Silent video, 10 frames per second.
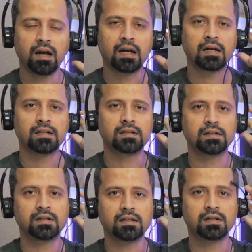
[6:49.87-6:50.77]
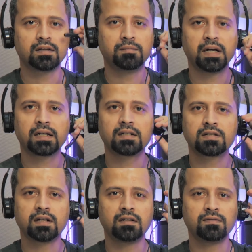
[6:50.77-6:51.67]
and the mic
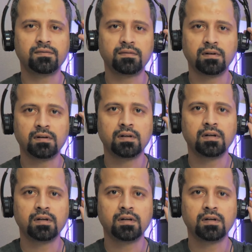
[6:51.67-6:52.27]
itself